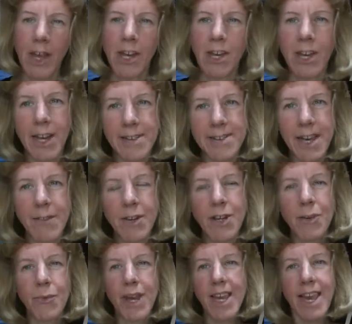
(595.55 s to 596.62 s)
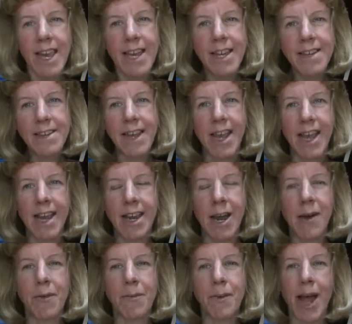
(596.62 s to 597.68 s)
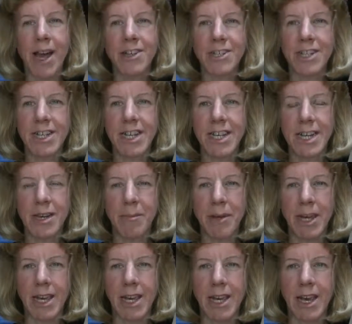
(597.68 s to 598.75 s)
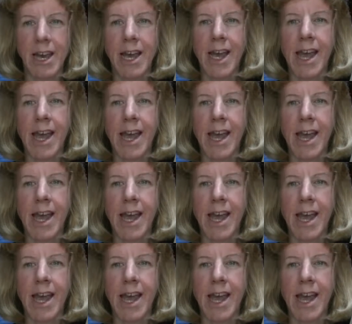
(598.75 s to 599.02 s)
You guys have a good weekend, and I'm actually going to be